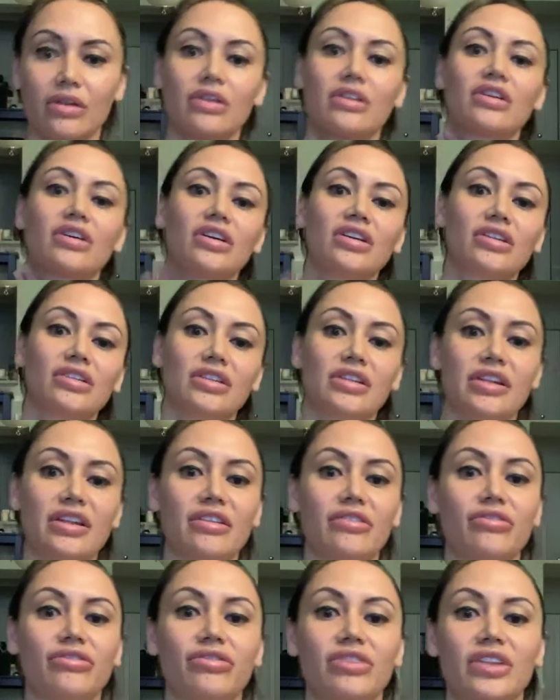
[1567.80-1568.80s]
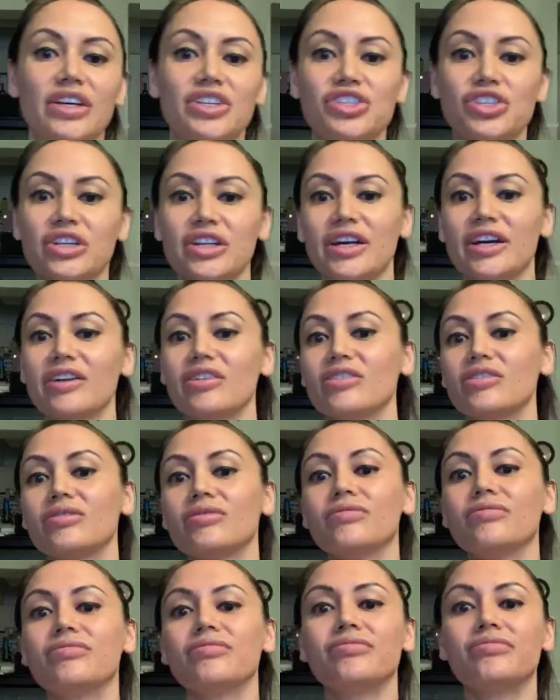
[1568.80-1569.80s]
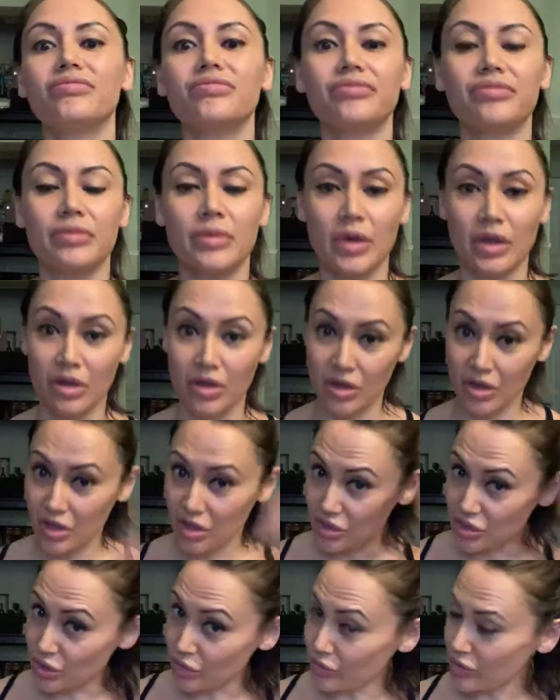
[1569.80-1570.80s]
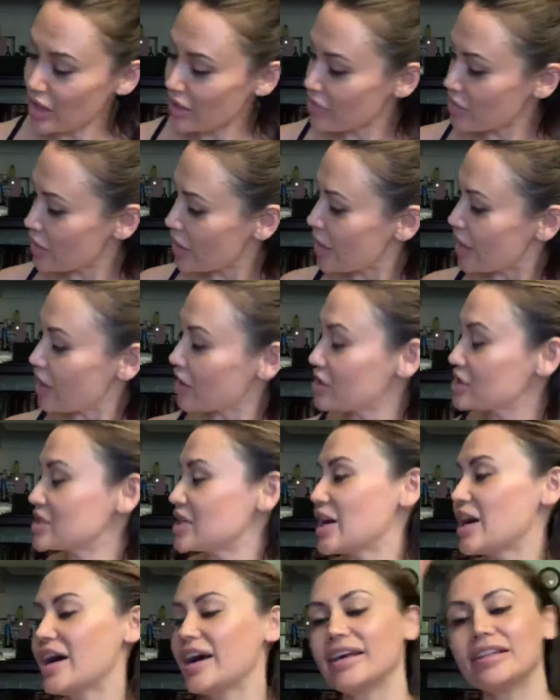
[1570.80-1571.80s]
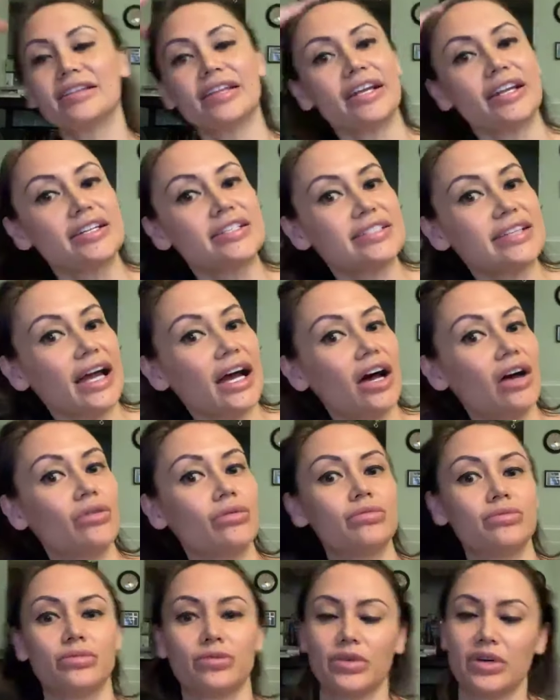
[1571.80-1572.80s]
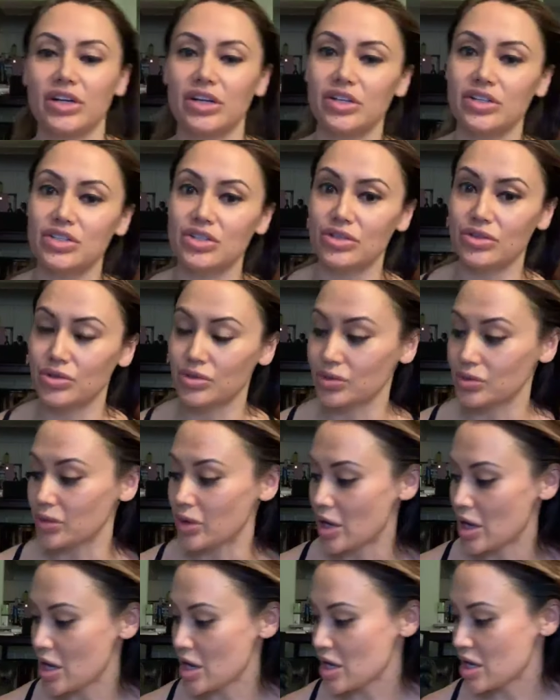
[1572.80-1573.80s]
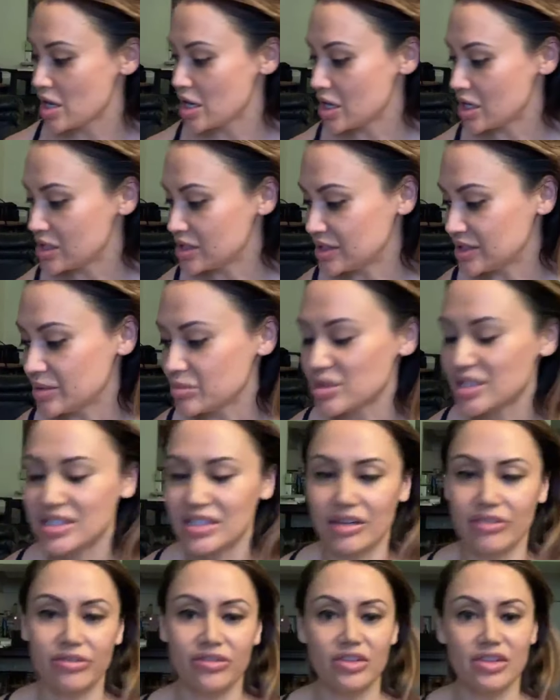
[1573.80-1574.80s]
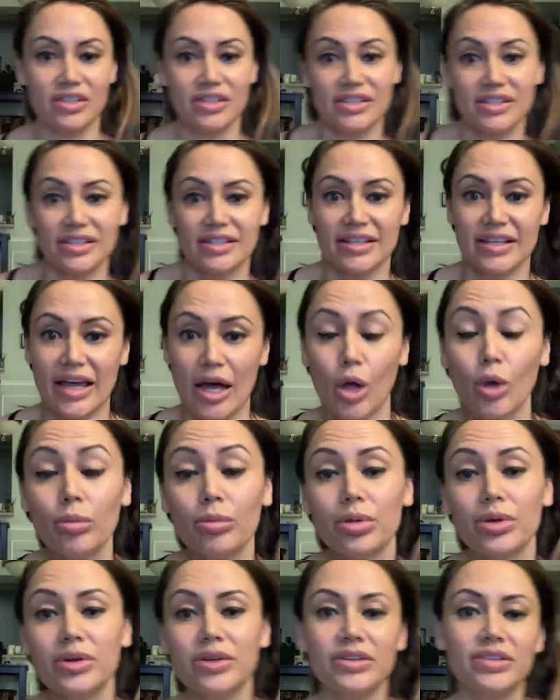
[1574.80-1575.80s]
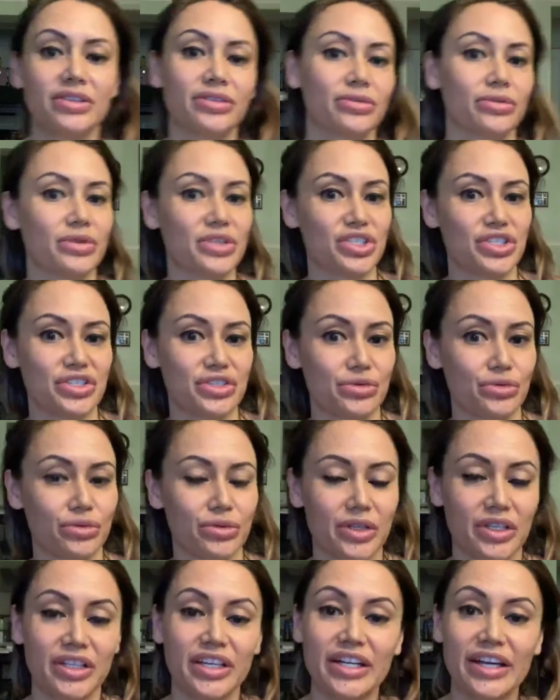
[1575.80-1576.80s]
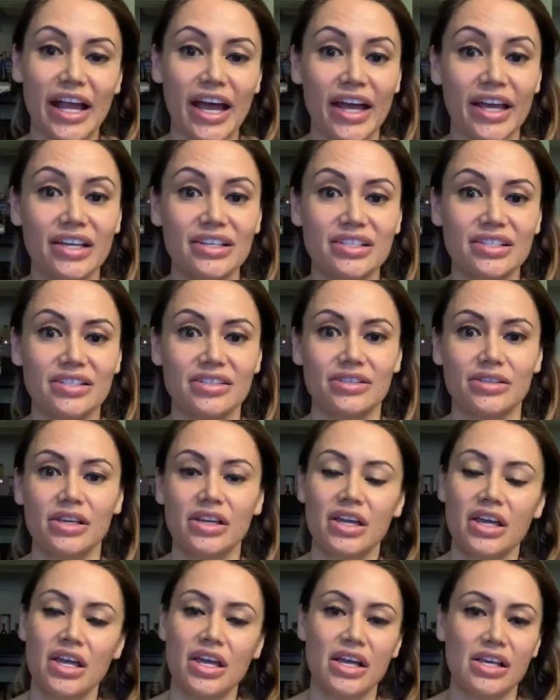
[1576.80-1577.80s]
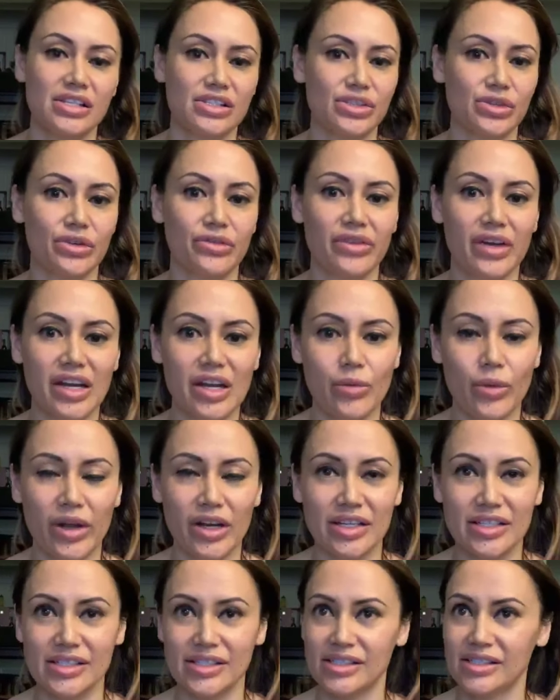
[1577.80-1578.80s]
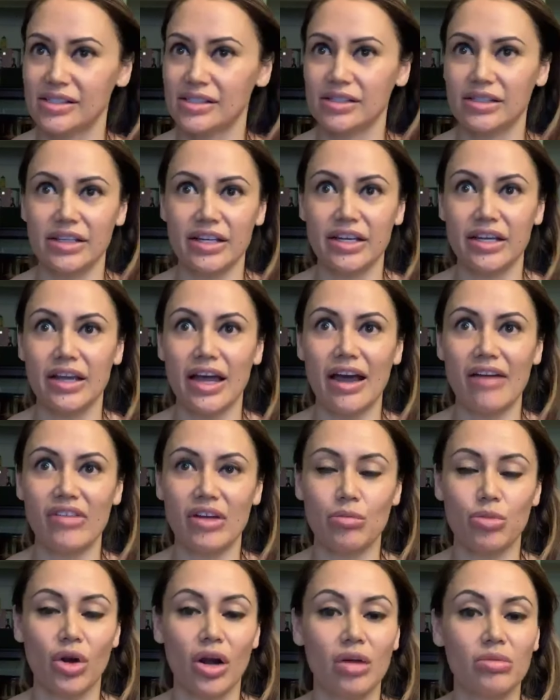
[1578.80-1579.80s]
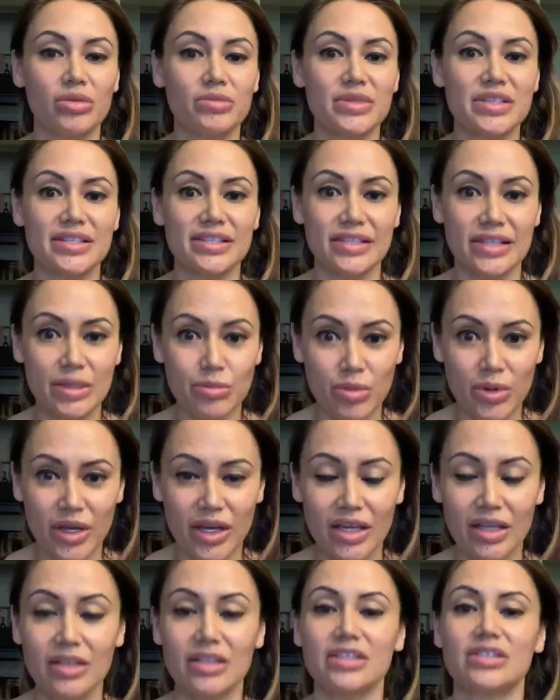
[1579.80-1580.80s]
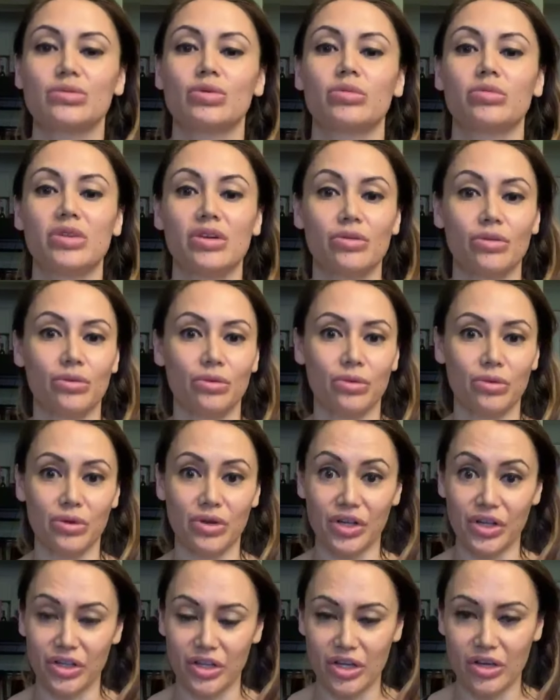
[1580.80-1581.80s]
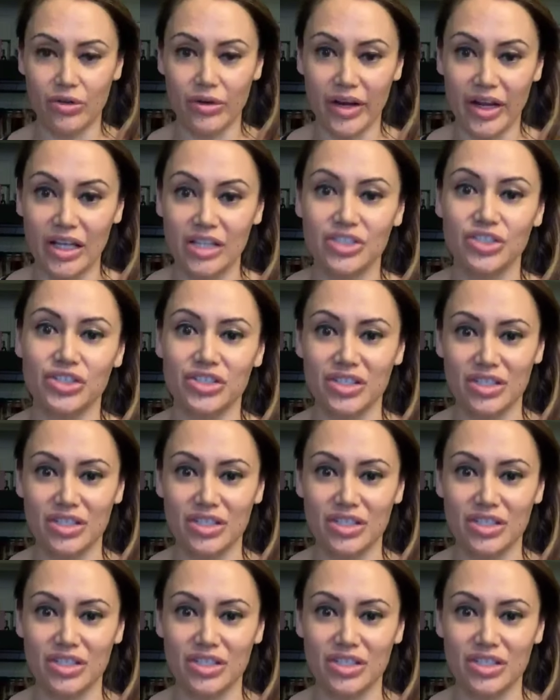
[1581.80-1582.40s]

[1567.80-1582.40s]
Good. And flush it out. So if you have your hair tied, let it down. We're going to do some stuff for the scalp, which is really nice. So if anyone is like having problems sleeping, this will be really great.